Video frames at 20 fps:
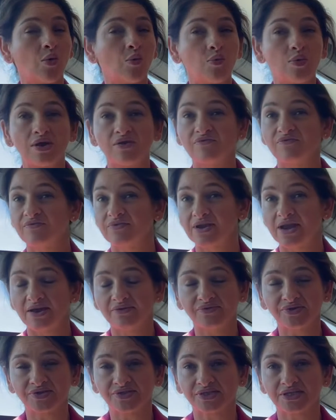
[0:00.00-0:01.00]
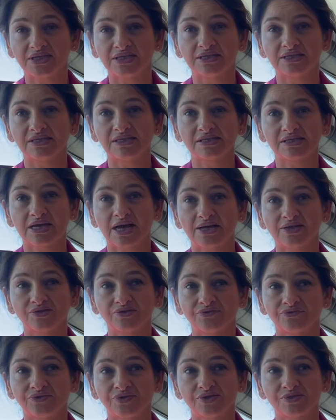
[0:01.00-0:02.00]
We've never seen these kinds
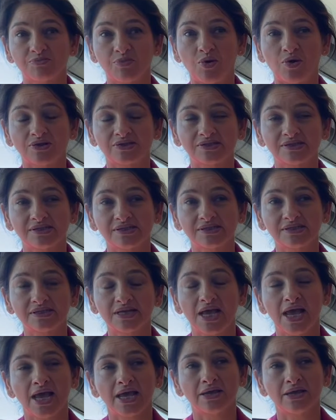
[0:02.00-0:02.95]
of responses.